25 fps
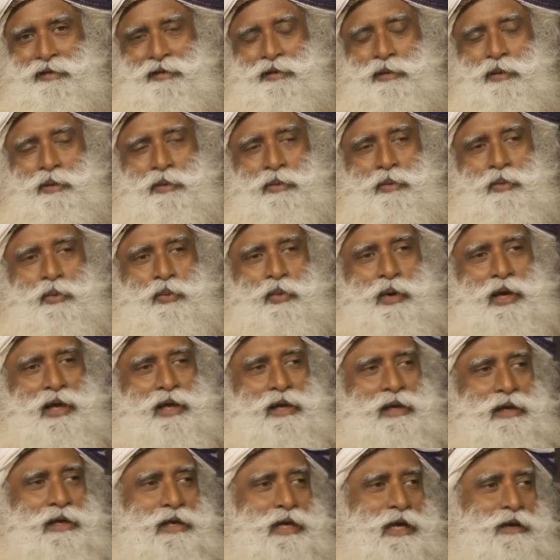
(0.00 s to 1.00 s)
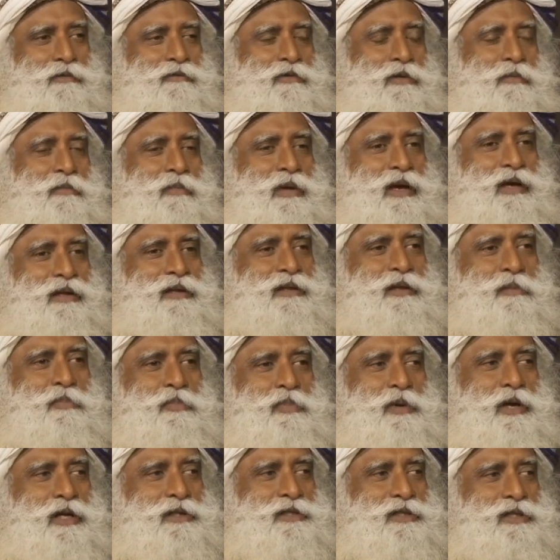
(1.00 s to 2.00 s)
Well, can we make the
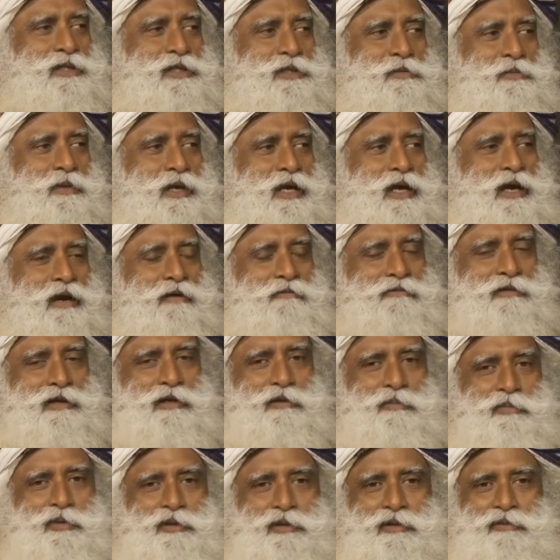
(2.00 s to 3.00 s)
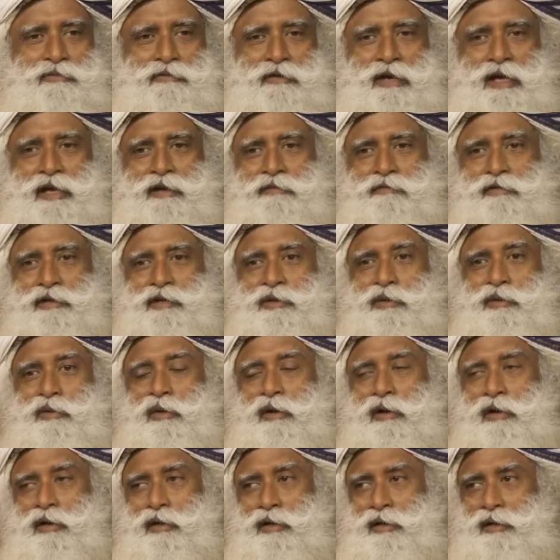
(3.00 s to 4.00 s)
presence be available wherever you
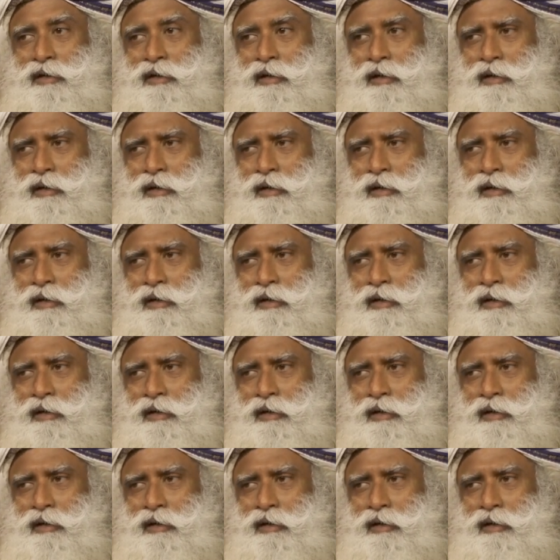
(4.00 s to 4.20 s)
are?